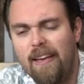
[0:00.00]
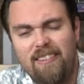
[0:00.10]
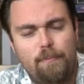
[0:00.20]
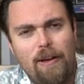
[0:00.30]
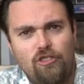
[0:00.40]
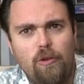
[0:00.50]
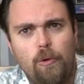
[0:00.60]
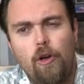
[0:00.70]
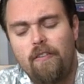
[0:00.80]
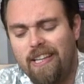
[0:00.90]
especially
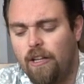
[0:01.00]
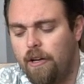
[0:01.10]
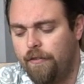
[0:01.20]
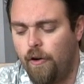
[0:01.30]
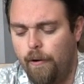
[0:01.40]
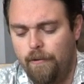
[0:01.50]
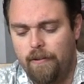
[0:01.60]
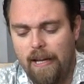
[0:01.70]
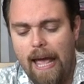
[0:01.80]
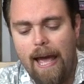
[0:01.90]
when you have a lot of cards
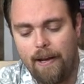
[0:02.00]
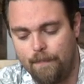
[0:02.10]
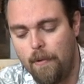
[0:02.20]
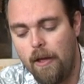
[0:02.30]
in hand.